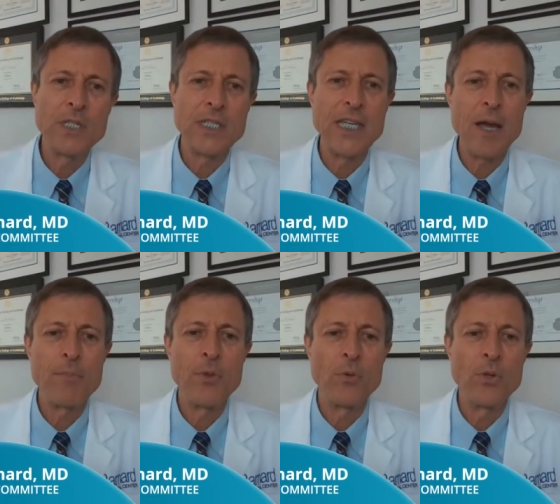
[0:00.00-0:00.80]
is SNAP,
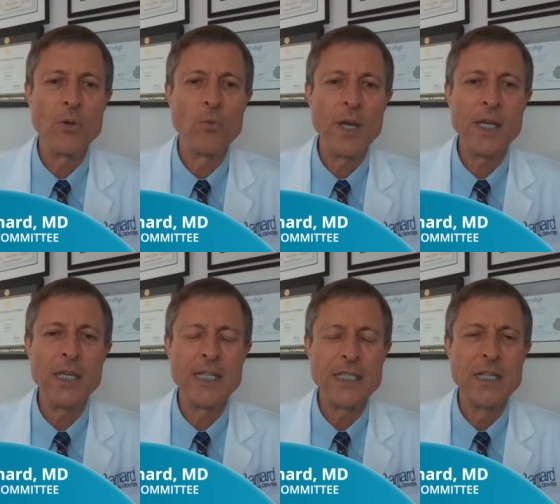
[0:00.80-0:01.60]
the, the red
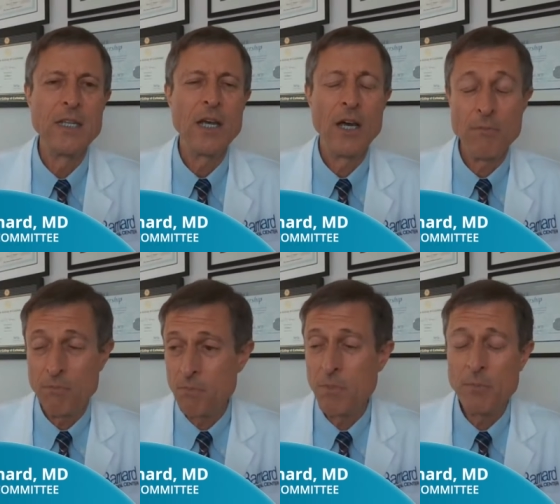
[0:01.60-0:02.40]
is uh,
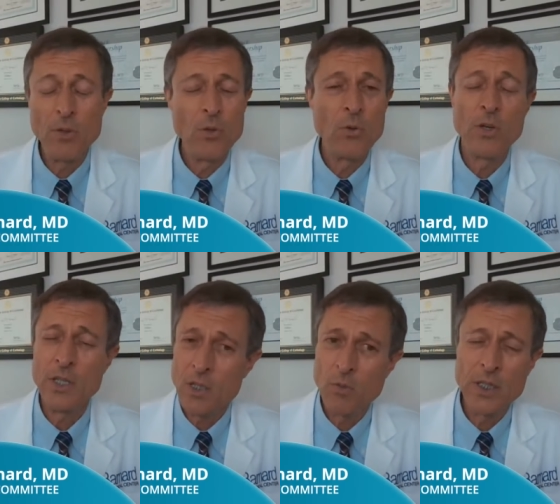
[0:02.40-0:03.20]
people who are
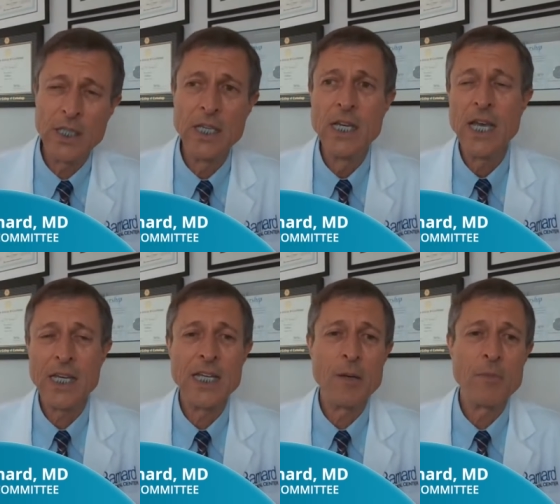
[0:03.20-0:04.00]
equally
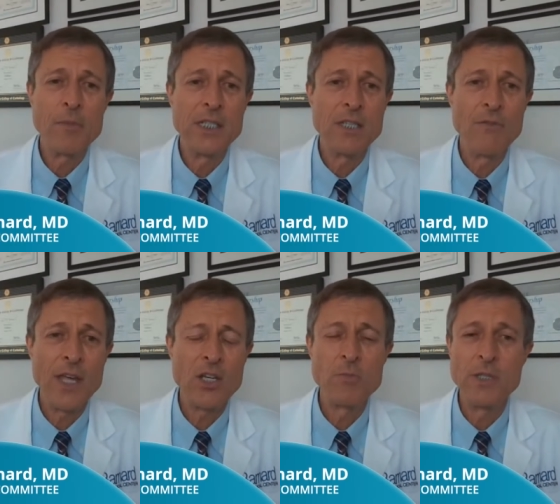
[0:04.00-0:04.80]
economically
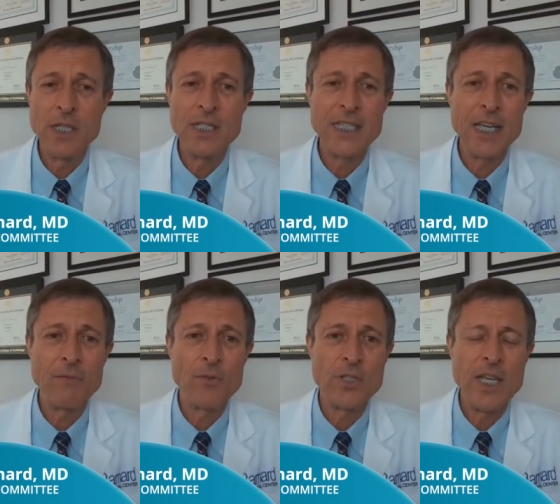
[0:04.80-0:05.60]
disadvantaged but didn't
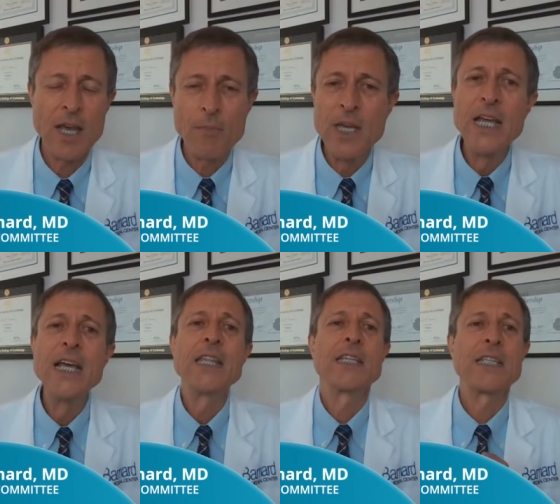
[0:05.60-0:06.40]
sign up for SNAP.
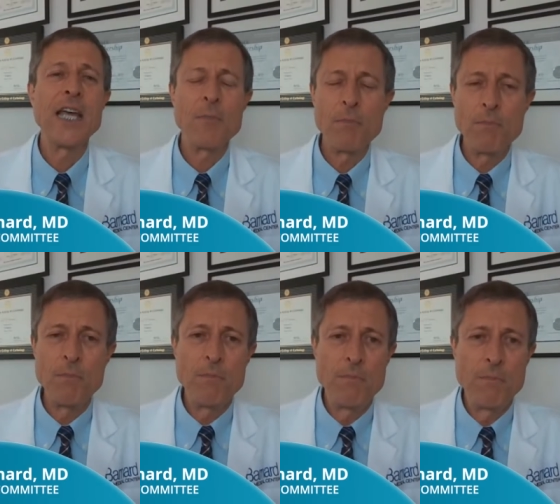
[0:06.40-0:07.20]
The SNAP
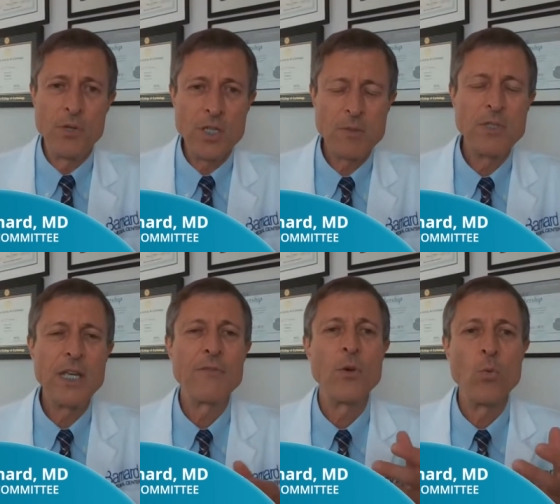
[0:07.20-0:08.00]
participants
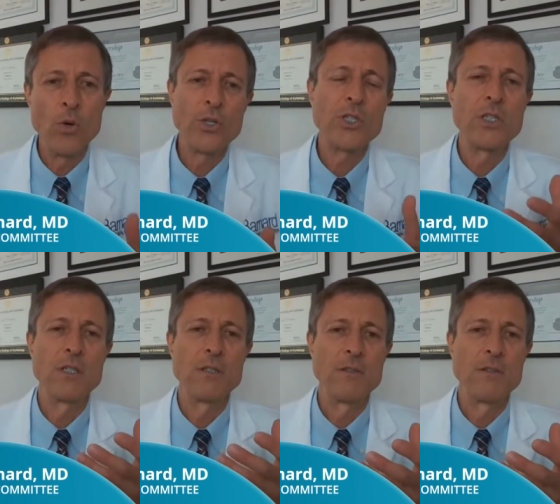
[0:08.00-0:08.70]
have the worst